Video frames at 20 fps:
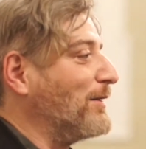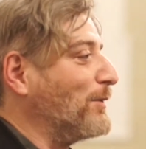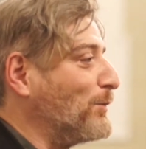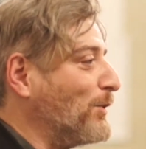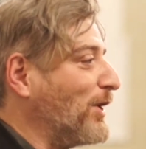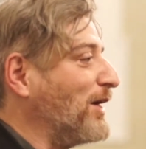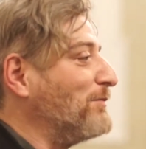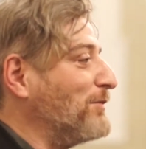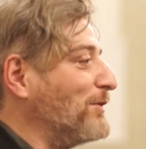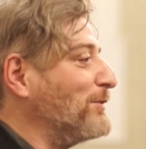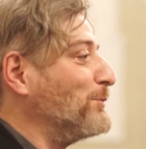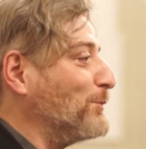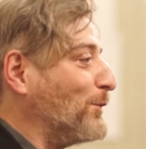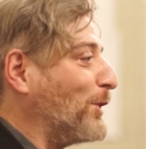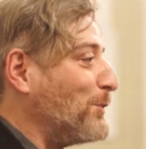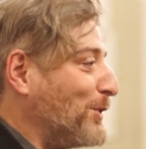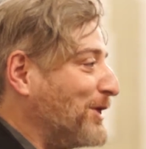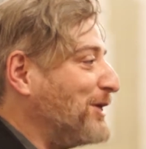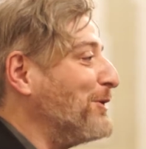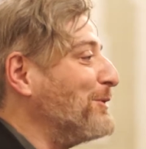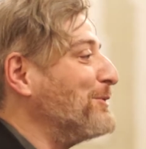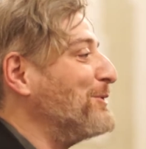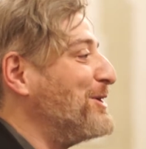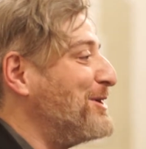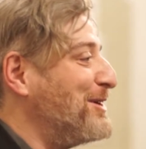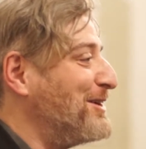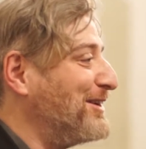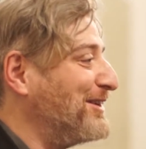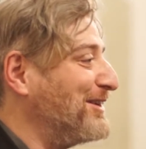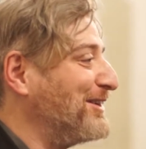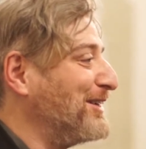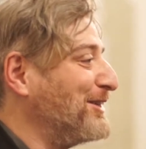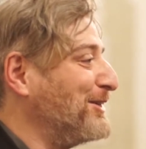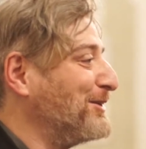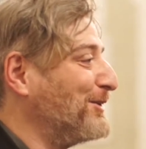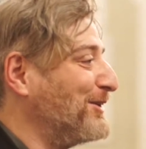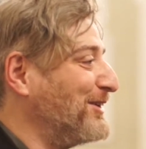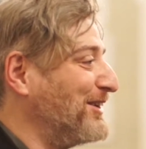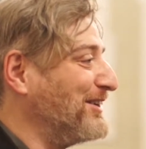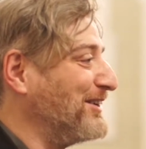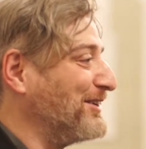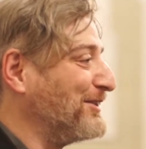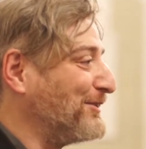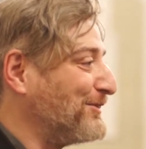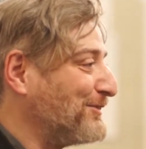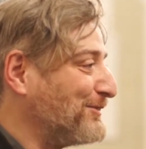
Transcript: what we know you're